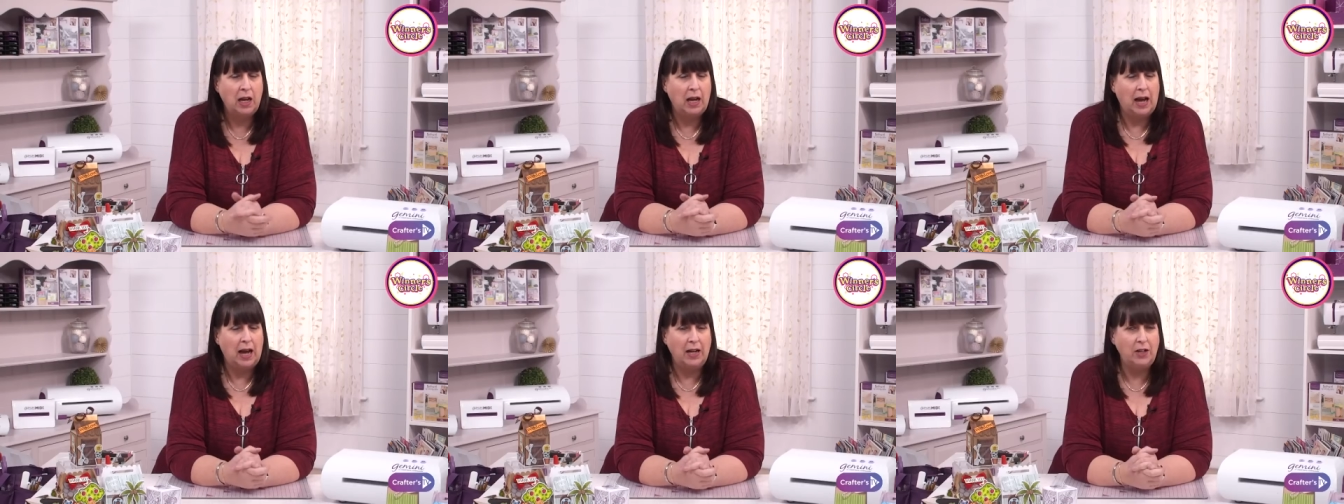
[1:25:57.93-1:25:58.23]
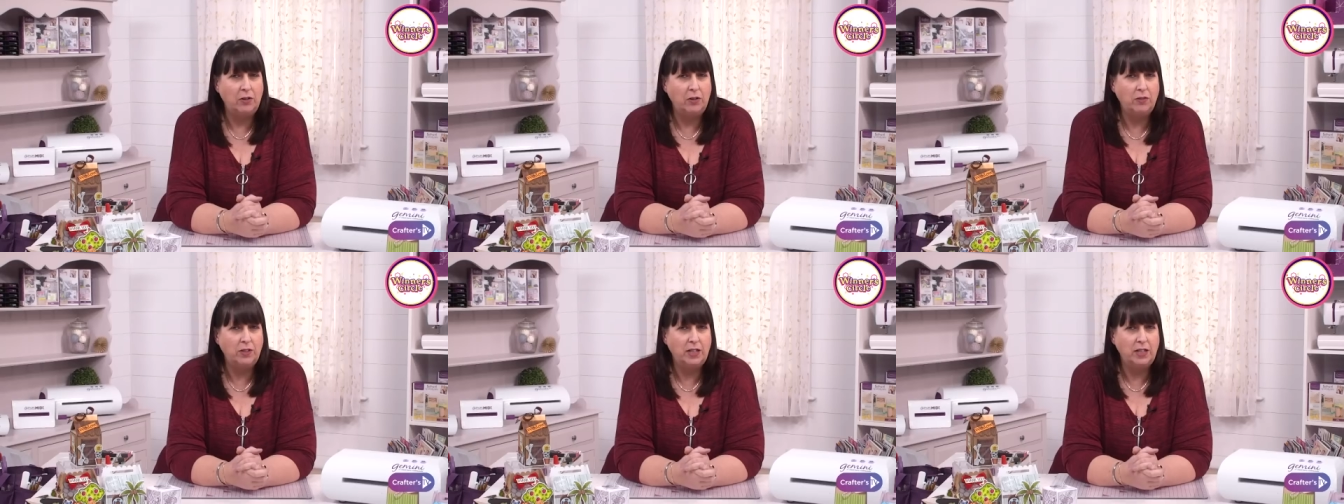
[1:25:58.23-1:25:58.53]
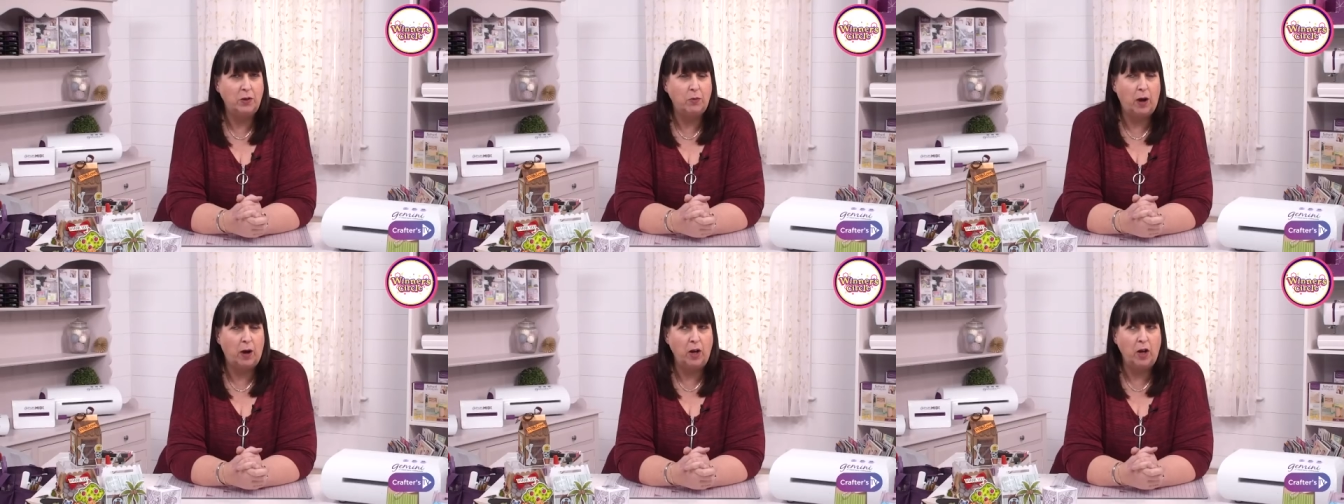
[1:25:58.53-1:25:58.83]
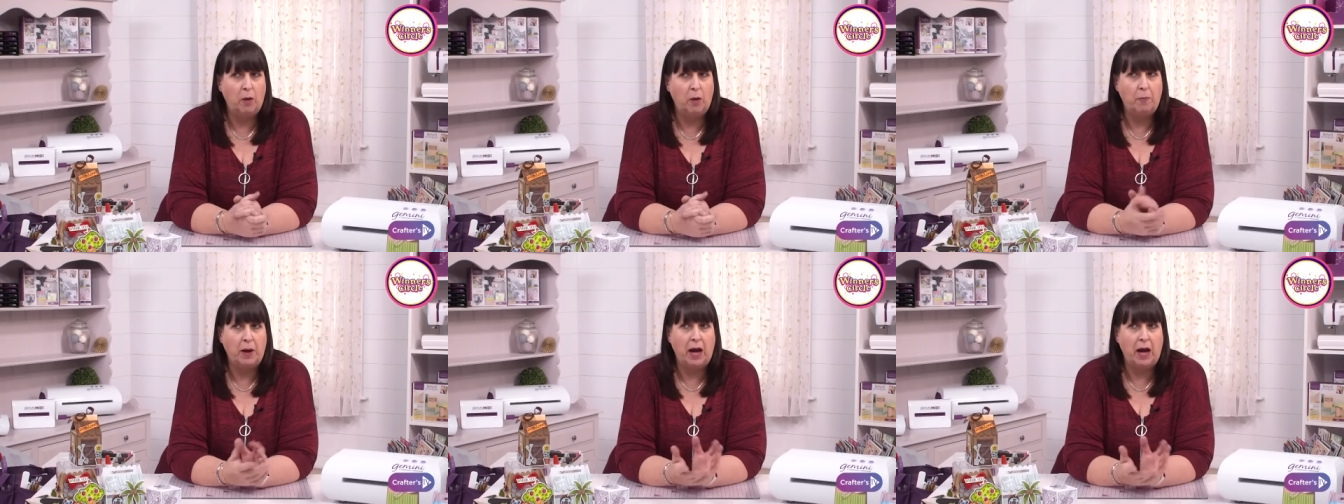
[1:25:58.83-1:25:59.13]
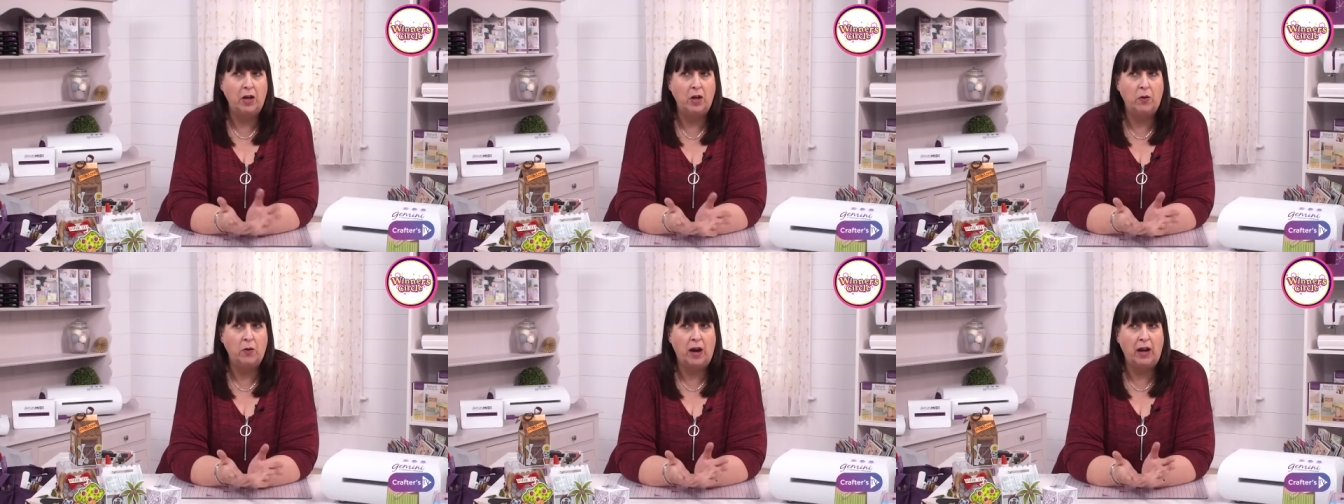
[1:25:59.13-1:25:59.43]
I don't see why not, but I
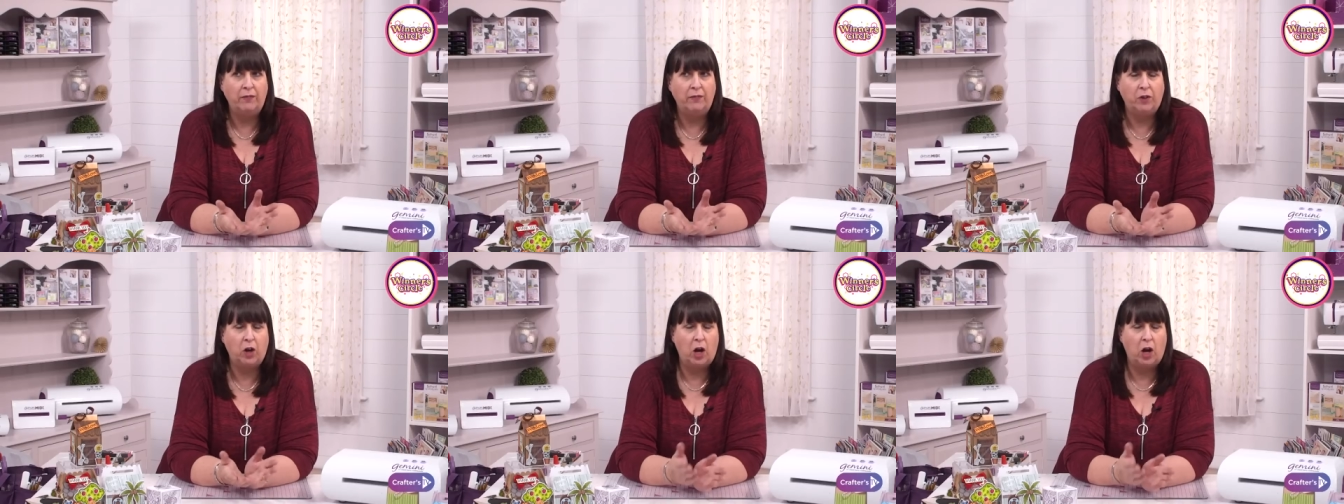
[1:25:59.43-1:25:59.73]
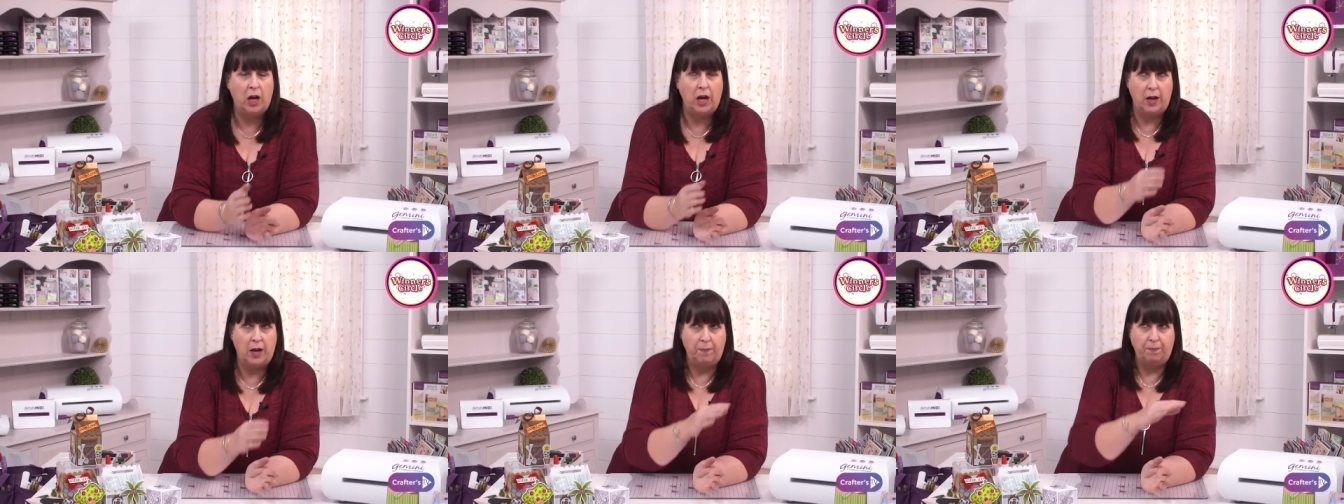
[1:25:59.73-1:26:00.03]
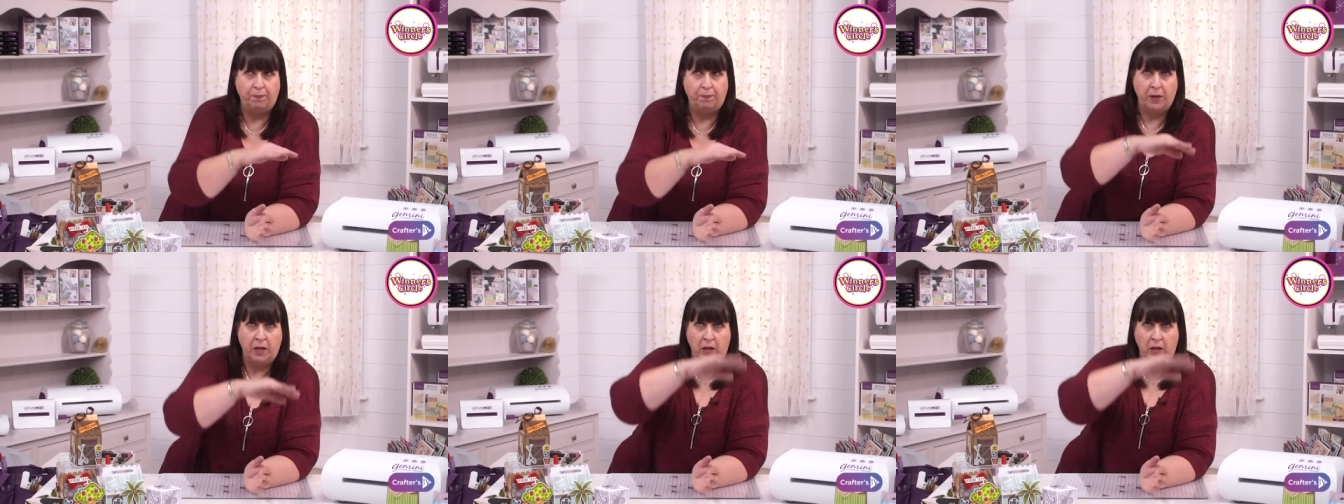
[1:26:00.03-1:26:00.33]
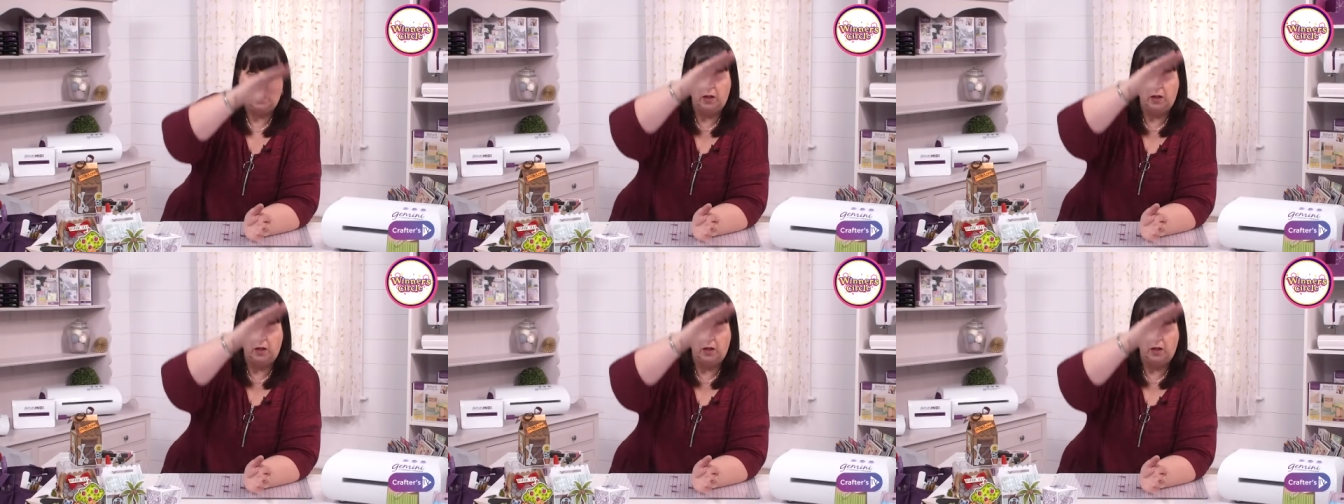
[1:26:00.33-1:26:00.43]
know I've got a